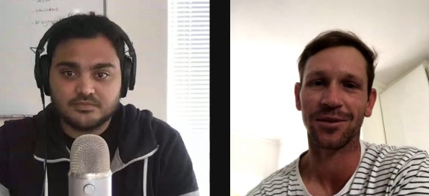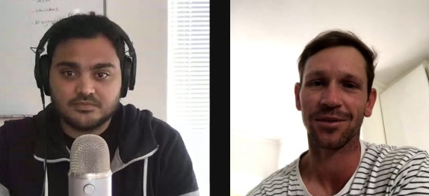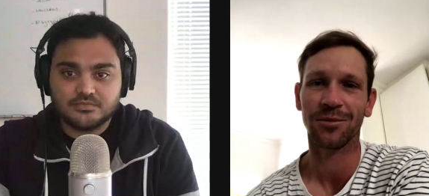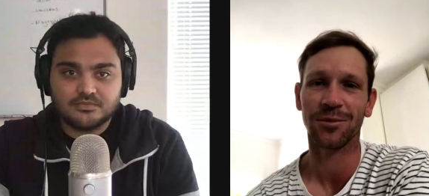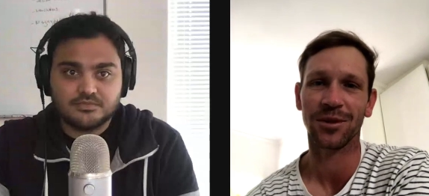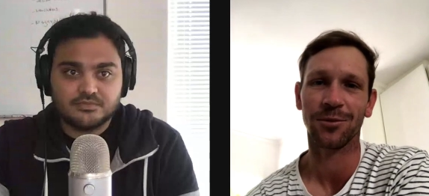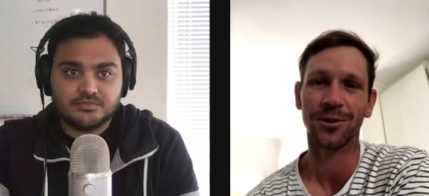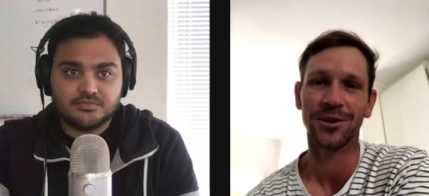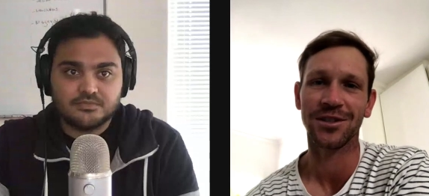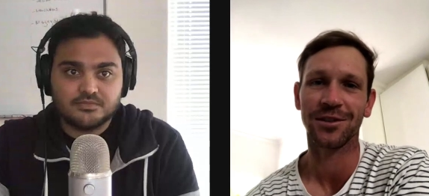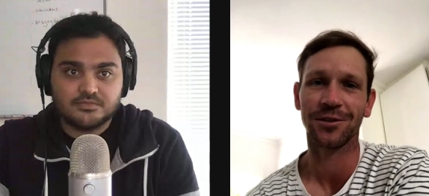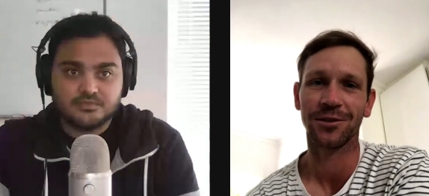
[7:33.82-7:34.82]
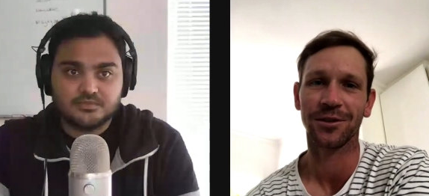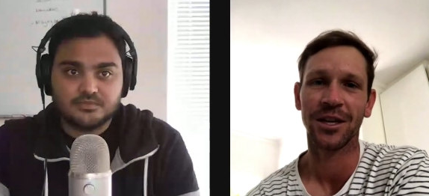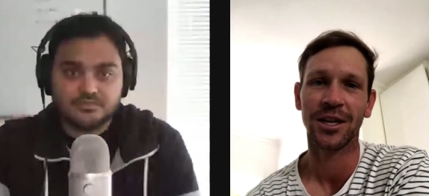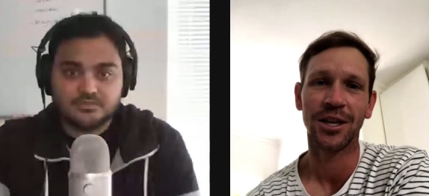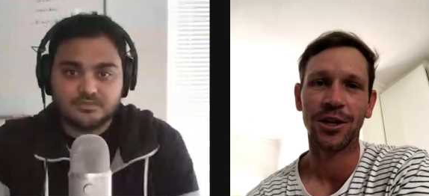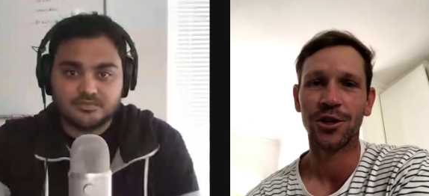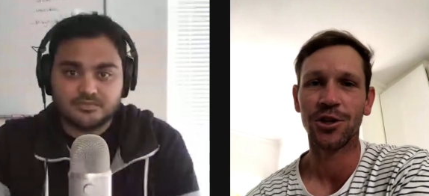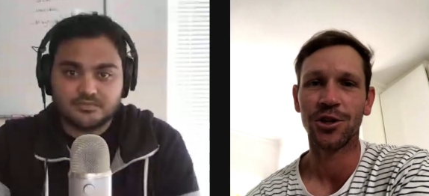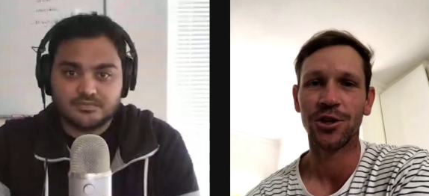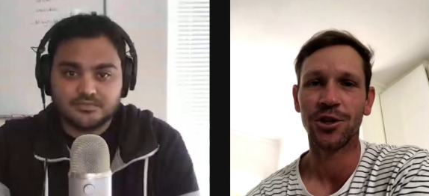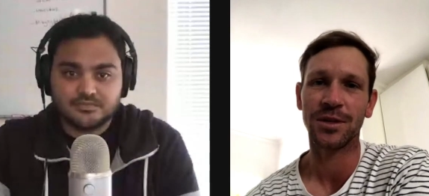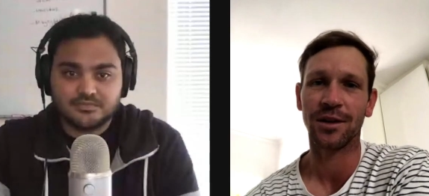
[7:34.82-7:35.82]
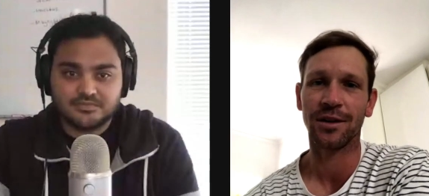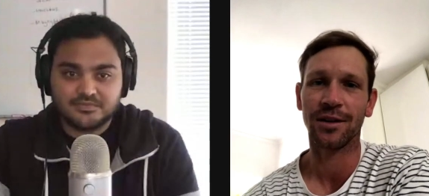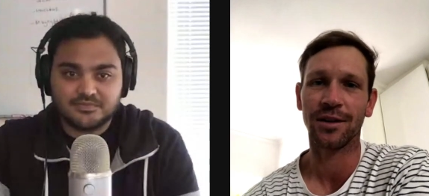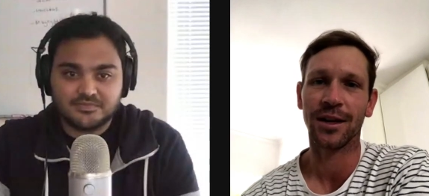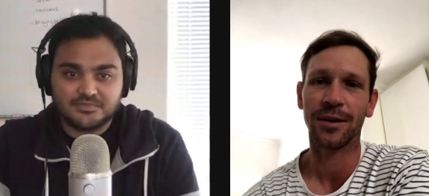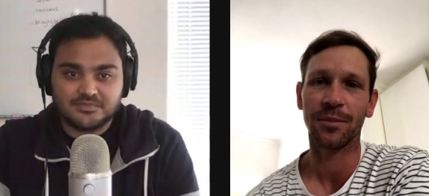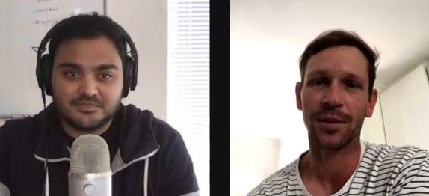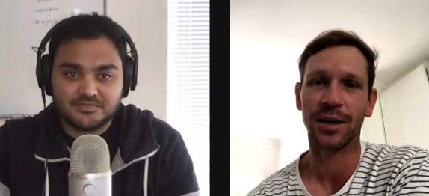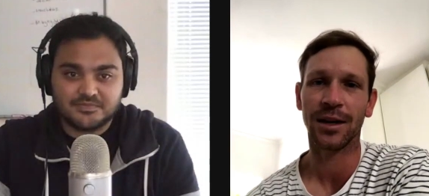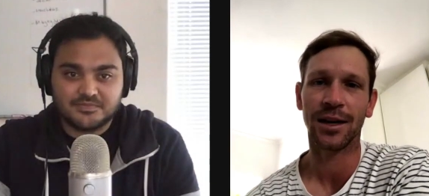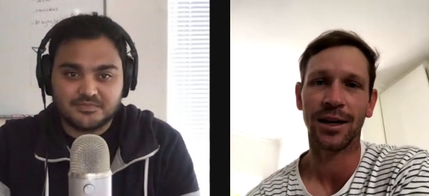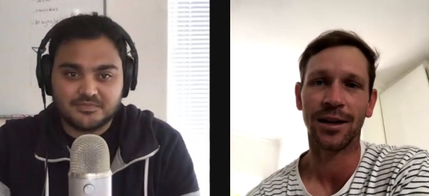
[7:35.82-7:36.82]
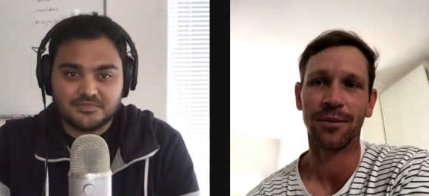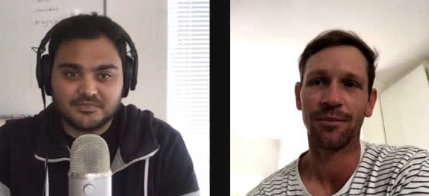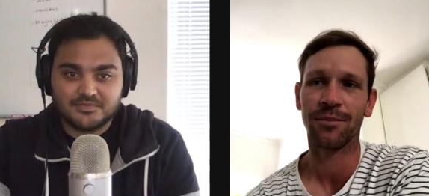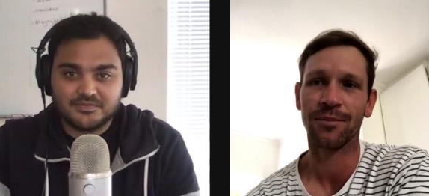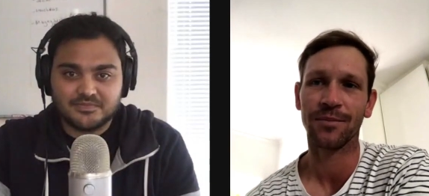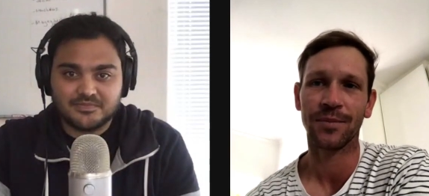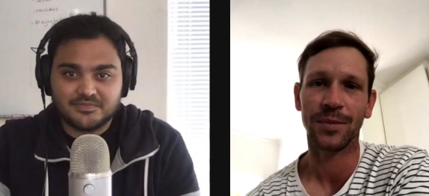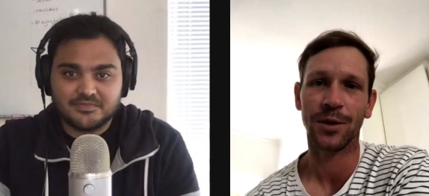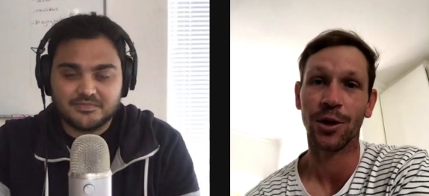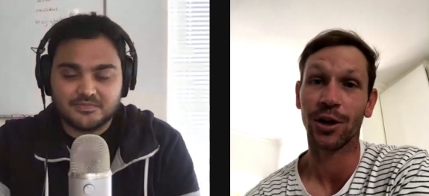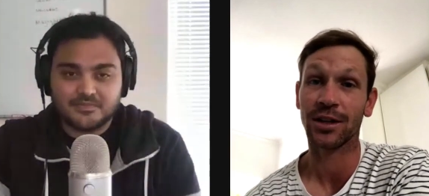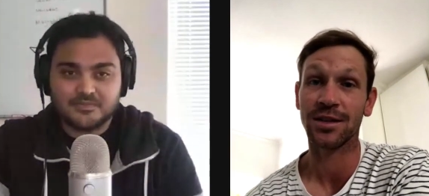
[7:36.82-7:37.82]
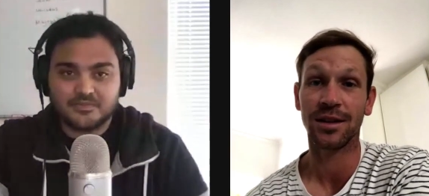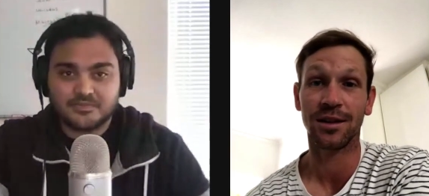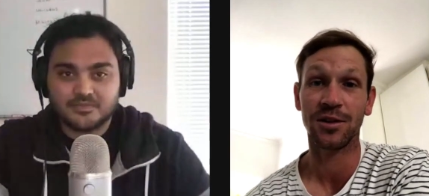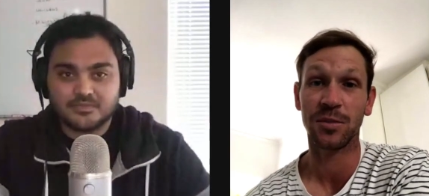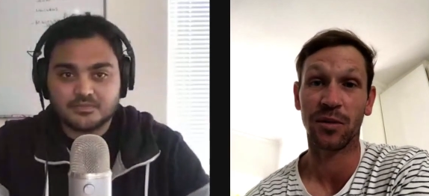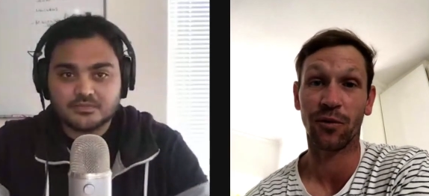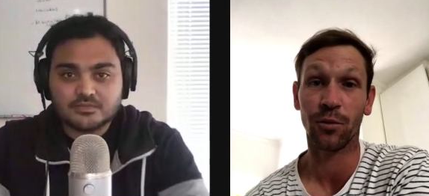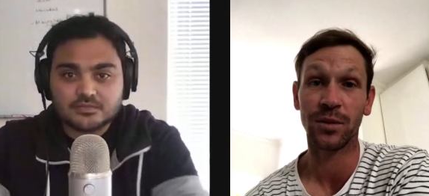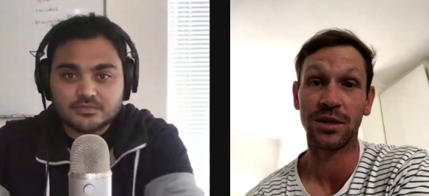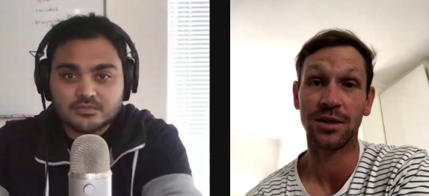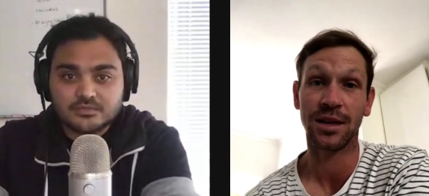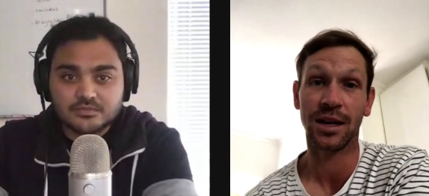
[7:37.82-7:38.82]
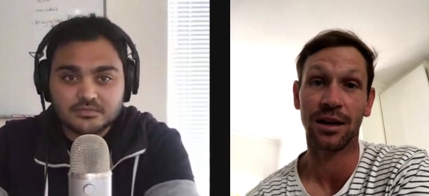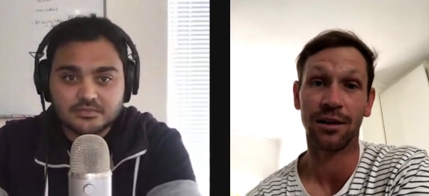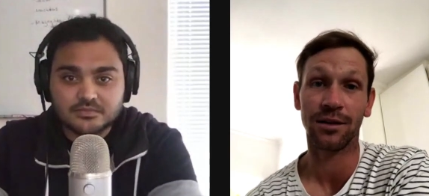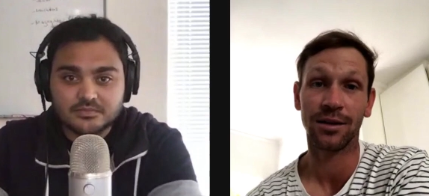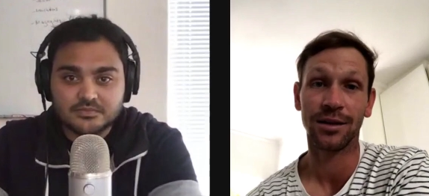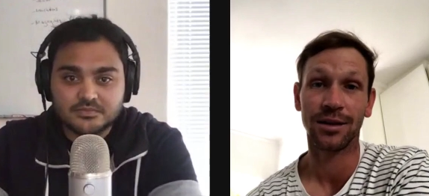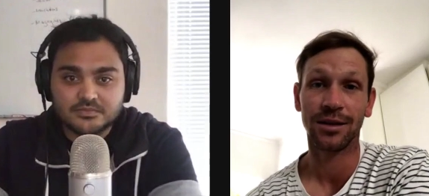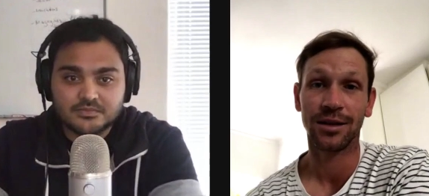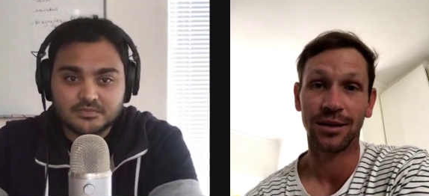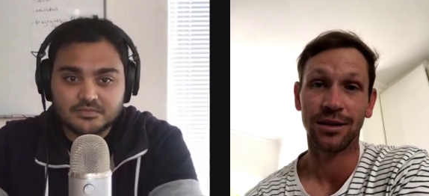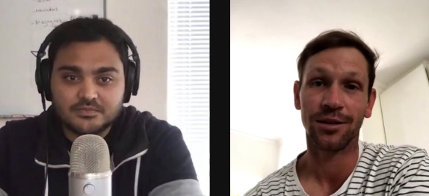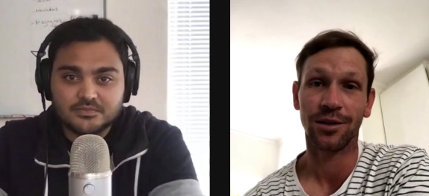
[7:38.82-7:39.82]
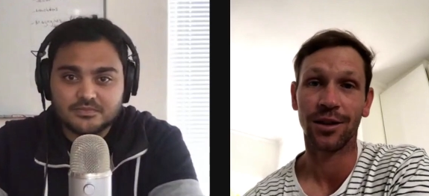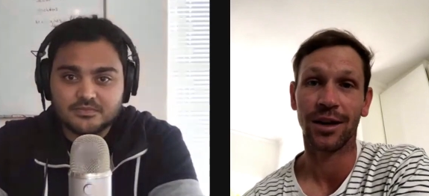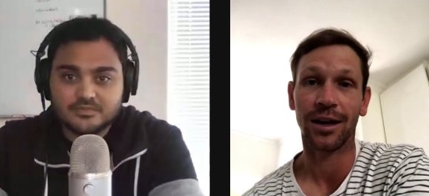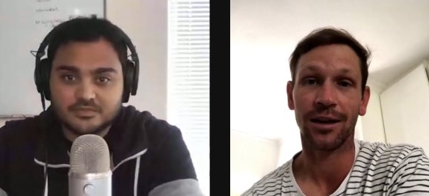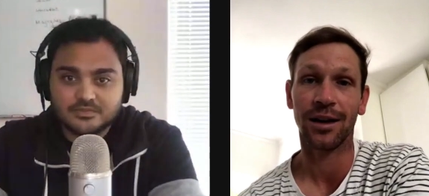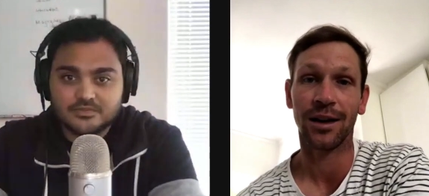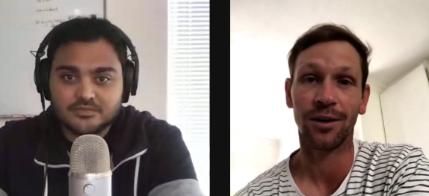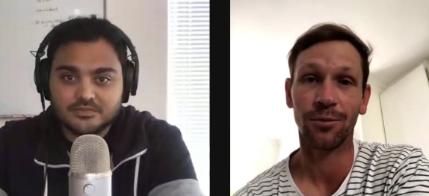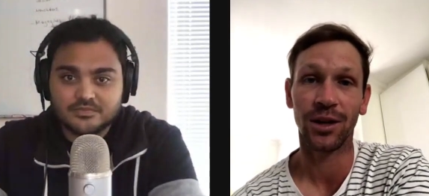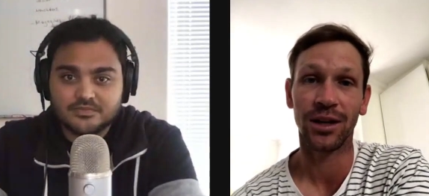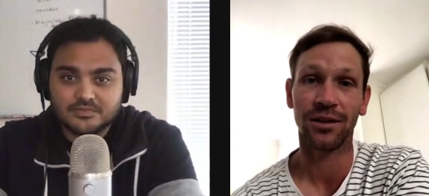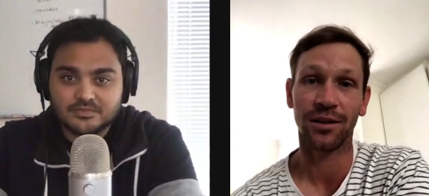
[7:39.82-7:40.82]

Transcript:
Speaker 1: with all his little chirps here and there. Yeah, you can see it in his performances how well he